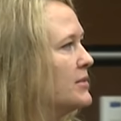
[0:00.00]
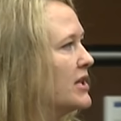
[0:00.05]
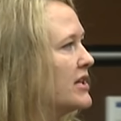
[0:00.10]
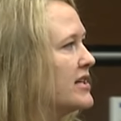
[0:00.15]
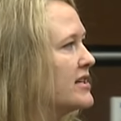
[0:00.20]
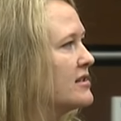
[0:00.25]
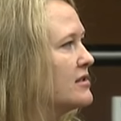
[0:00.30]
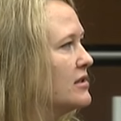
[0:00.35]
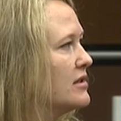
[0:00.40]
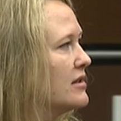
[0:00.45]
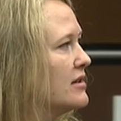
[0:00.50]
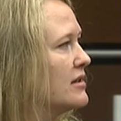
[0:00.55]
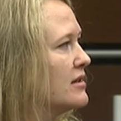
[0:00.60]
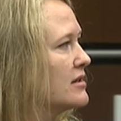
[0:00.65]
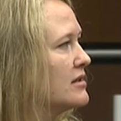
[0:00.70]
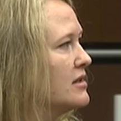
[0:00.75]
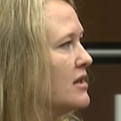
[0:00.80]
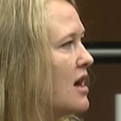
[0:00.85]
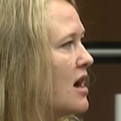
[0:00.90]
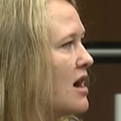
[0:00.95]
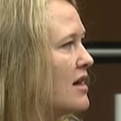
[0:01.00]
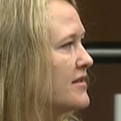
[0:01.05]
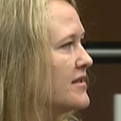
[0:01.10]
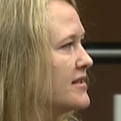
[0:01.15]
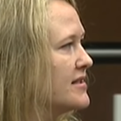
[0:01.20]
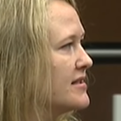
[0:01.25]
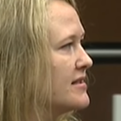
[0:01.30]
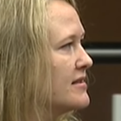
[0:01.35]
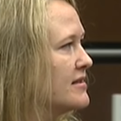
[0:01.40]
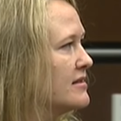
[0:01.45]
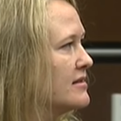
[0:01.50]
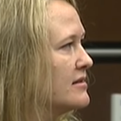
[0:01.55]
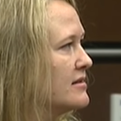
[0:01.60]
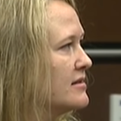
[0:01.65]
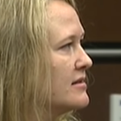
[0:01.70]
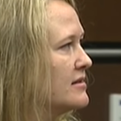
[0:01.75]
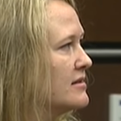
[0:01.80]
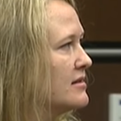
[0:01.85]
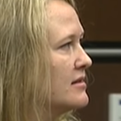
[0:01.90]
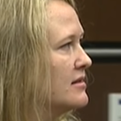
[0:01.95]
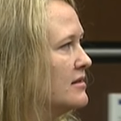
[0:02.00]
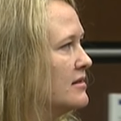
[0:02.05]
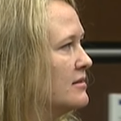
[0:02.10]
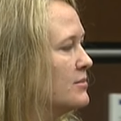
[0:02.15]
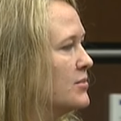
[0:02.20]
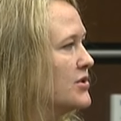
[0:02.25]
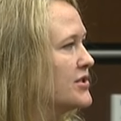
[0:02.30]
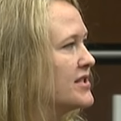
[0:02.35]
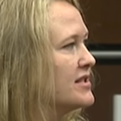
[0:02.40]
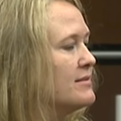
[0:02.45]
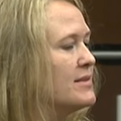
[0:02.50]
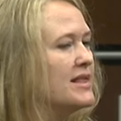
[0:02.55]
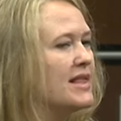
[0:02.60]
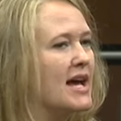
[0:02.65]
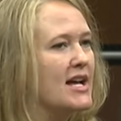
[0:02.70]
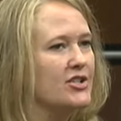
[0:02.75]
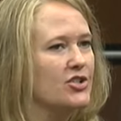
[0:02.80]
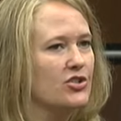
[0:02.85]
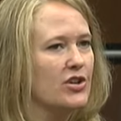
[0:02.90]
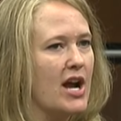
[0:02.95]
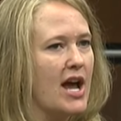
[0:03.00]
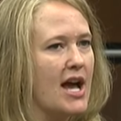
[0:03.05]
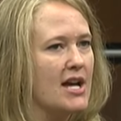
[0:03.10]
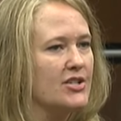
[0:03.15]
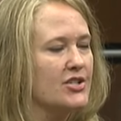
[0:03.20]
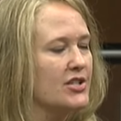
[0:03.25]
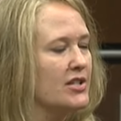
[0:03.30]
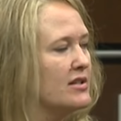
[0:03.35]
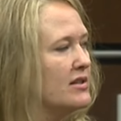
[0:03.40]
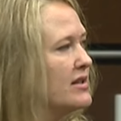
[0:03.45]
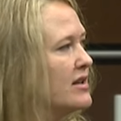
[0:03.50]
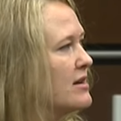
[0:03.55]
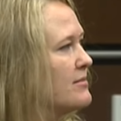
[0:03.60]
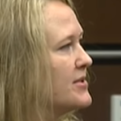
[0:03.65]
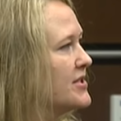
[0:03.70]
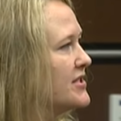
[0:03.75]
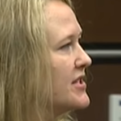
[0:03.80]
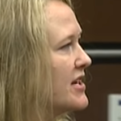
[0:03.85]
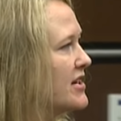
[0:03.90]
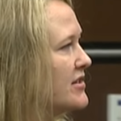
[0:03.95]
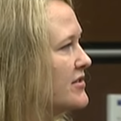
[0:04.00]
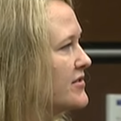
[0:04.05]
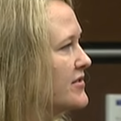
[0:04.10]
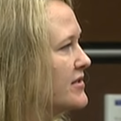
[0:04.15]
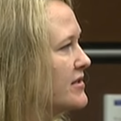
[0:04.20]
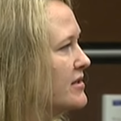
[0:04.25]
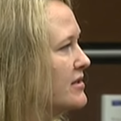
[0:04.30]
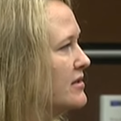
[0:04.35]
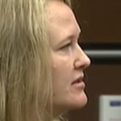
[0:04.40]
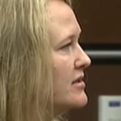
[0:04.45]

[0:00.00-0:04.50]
bloody cloths, puts them in that trash in the upstairs